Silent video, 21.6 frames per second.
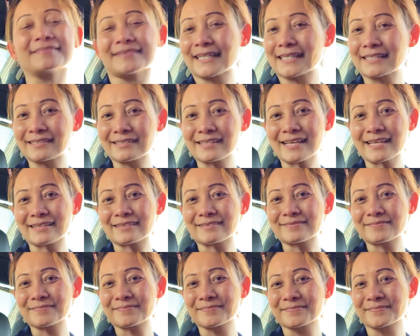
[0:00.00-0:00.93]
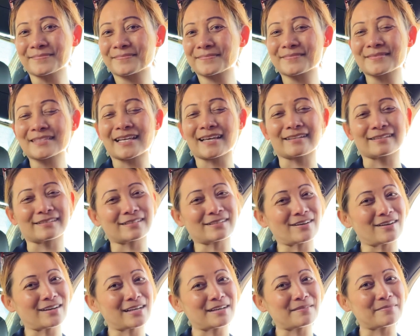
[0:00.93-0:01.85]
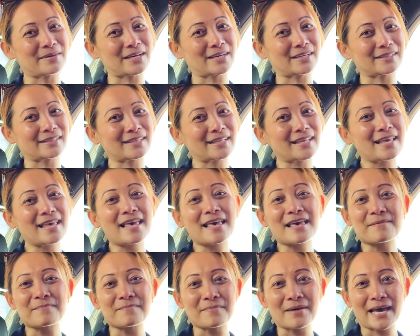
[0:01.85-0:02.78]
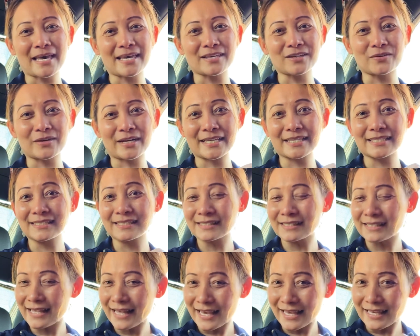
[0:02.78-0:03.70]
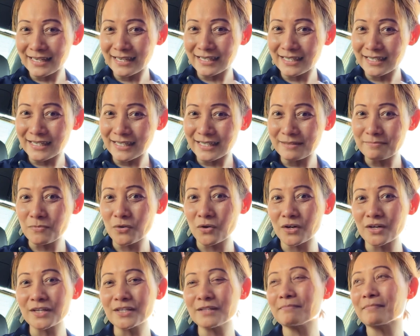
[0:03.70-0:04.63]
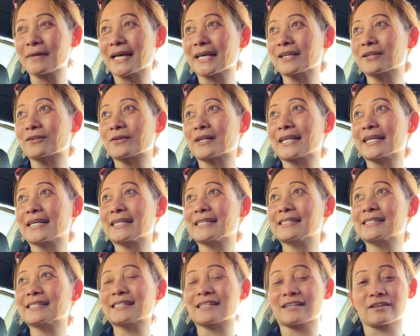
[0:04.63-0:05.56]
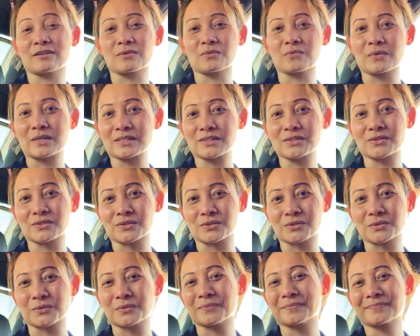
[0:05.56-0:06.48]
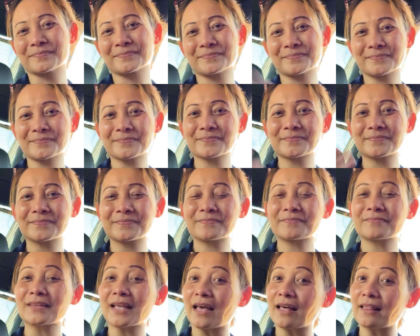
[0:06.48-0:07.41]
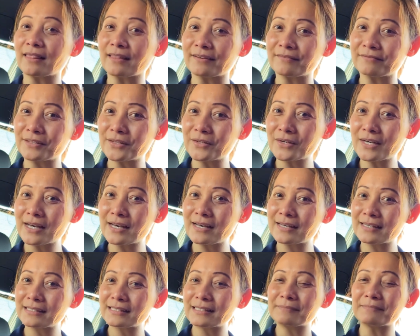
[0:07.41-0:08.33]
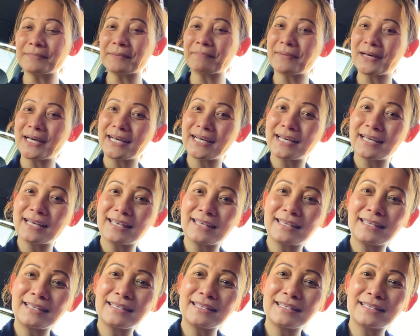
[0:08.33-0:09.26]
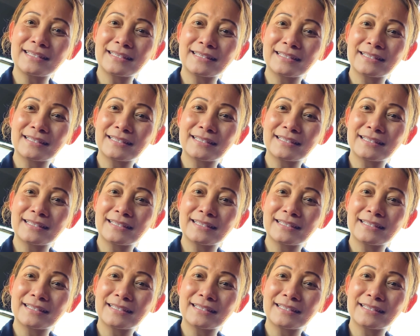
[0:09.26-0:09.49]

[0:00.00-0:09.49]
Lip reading: That's it. I'll talk about migraines later. More on migraines and what to do. I love you guys. Bye-bye.